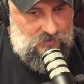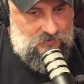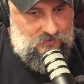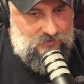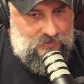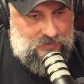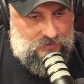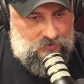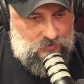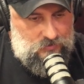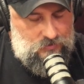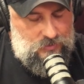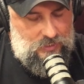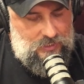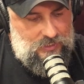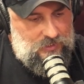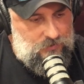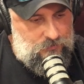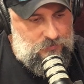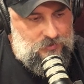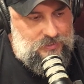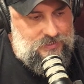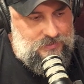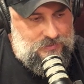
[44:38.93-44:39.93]
That are trying
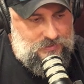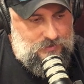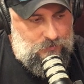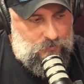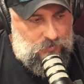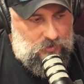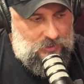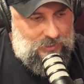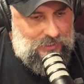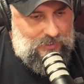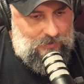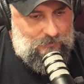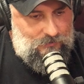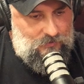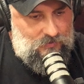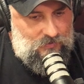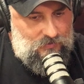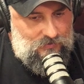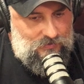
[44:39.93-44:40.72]
to place the blame